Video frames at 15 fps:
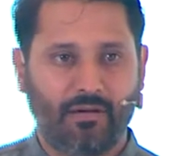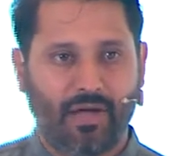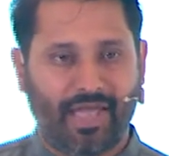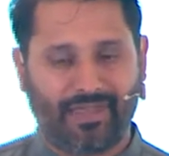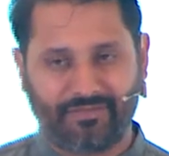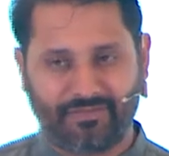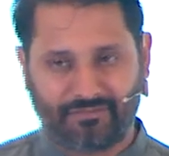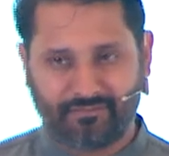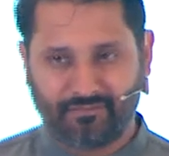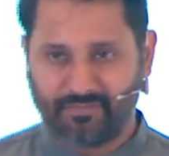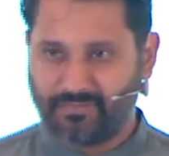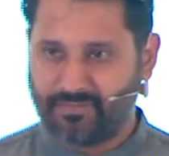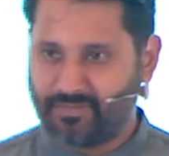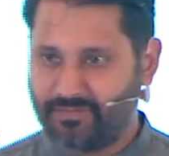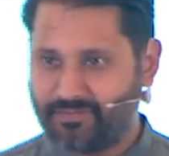And
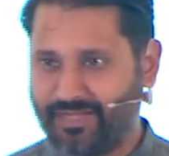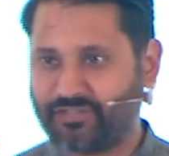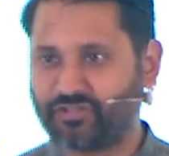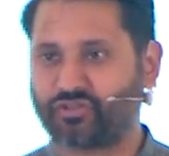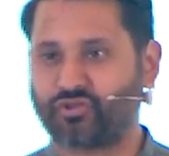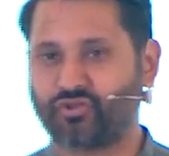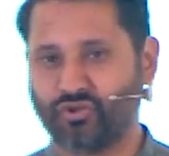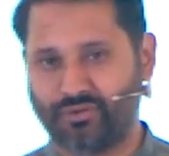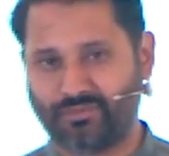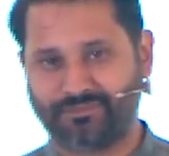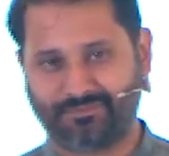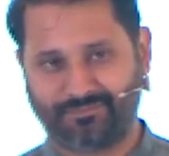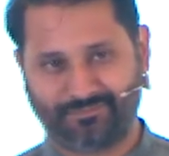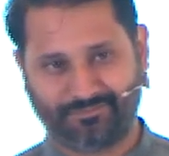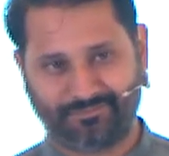that's true.
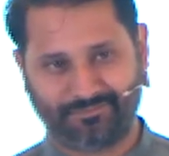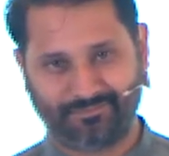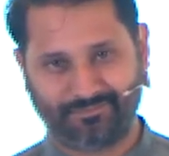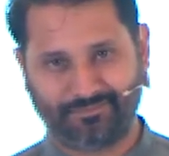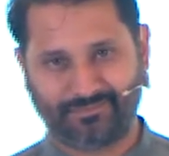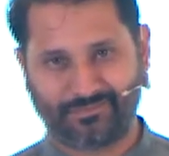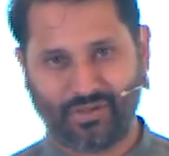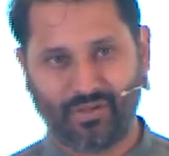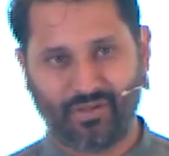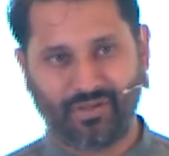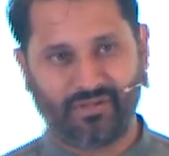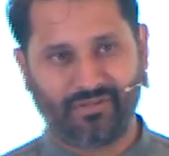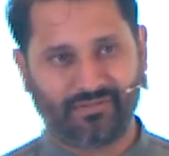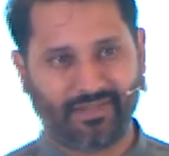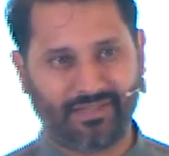
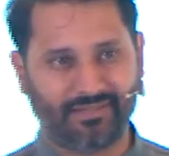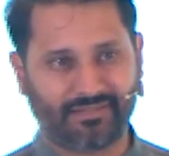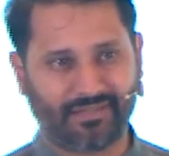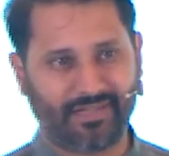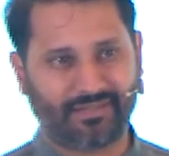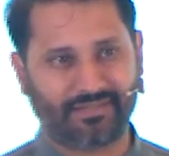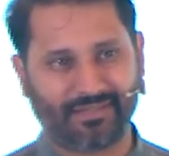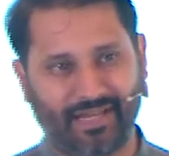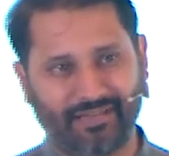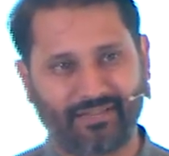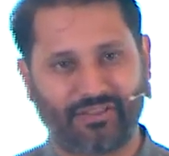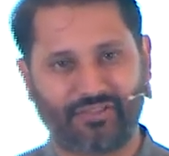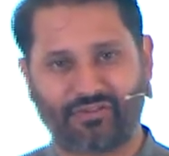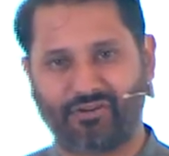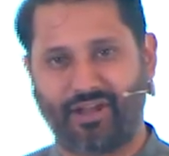The internet is
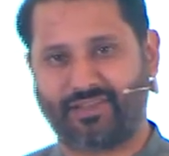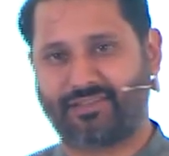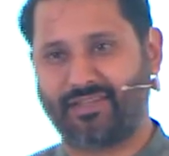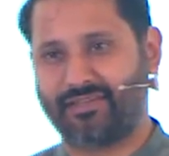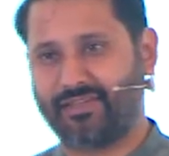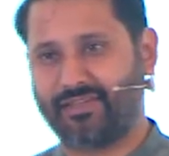under threat, and